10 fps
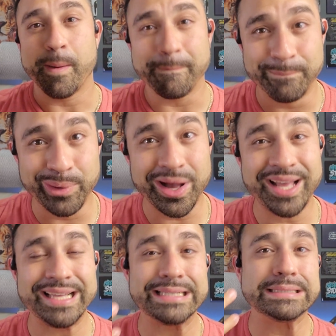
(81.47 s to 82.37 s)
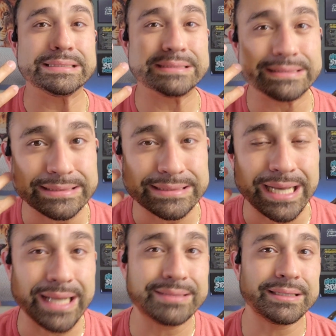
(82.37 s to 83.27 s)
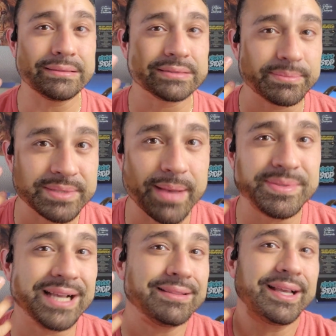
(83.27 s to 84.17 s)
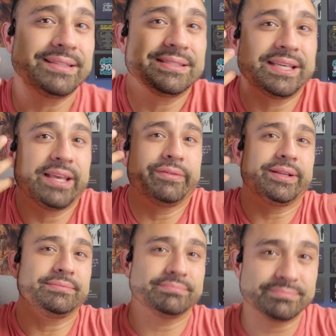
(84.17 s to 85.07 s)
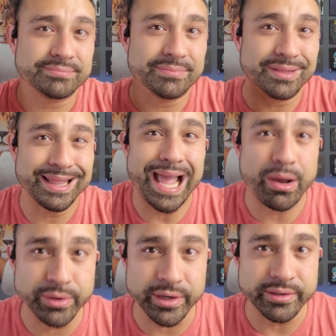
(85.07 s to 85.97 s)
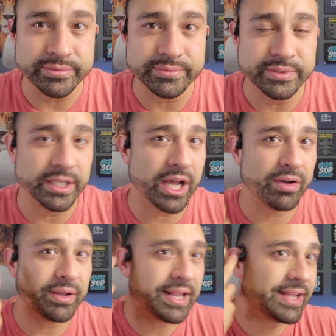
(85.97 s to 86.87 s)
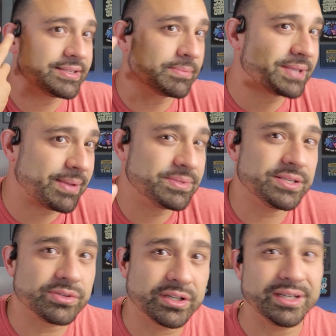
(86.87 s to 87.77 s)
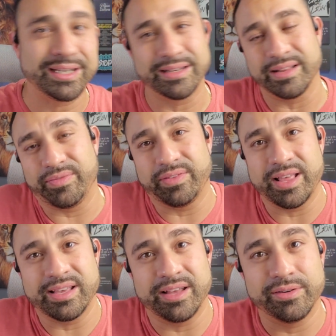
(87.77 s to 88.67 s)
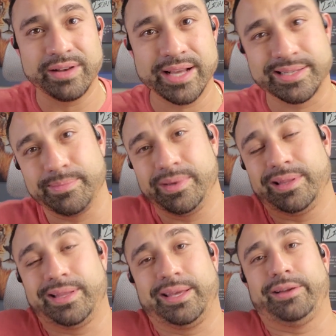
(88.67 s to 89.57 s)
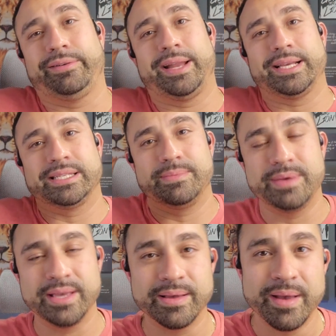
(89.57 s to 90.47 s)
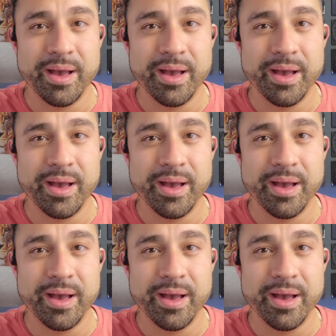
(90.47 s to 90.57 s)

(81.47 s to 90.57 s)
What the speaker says: But I don't know, sometimes I like to hear it louder, you know, and sometimes these are good, and if they hear it next to me, then they hear it next to me.